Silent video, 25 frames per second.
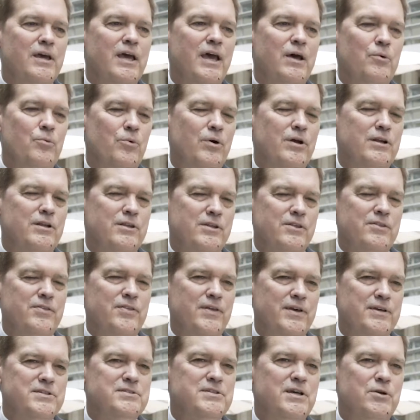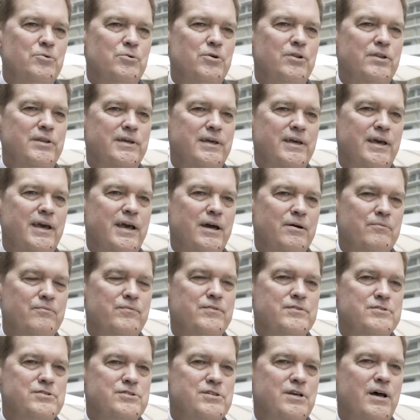And one of the things I really
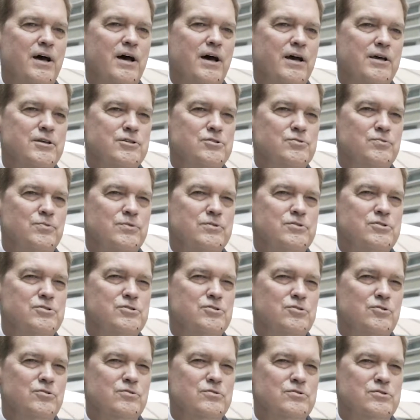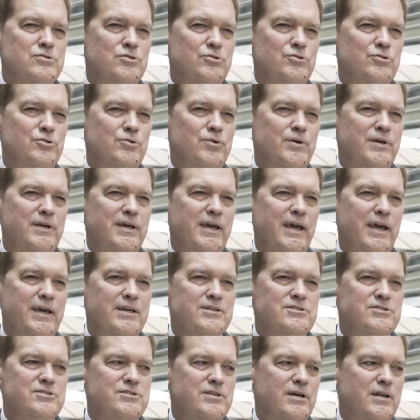emphasize when students are doing
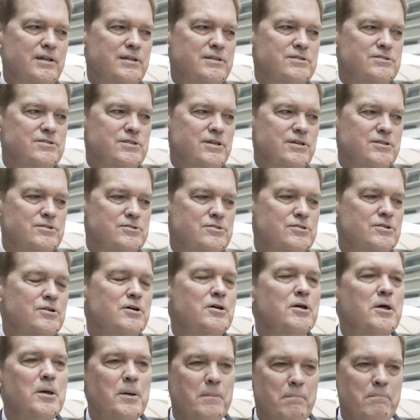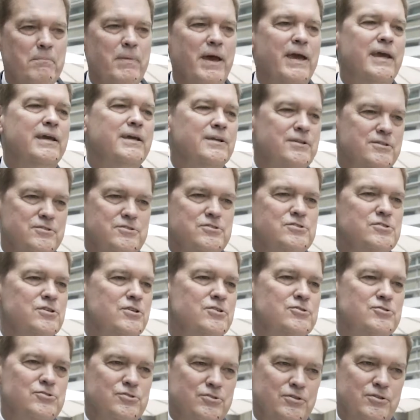case studies is make a
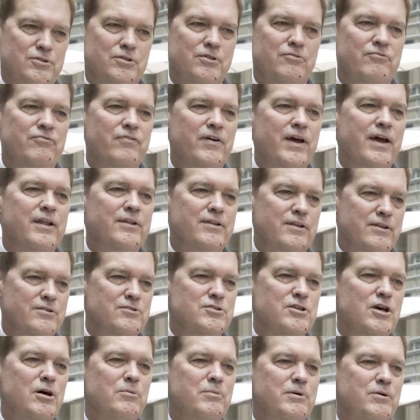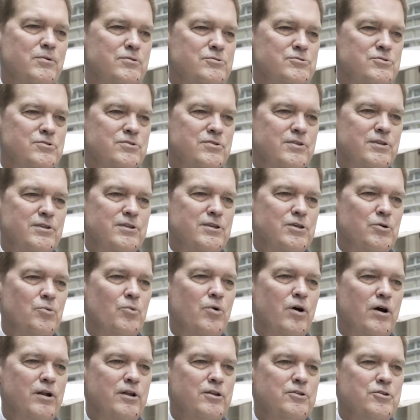decision and defend it. Tell me what you think you
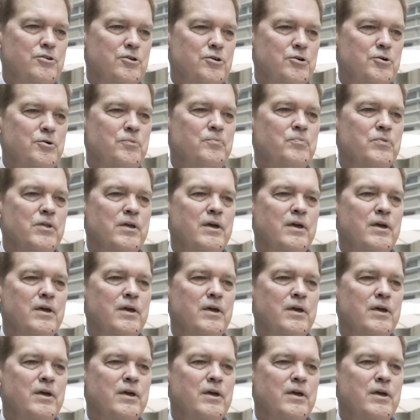want to do.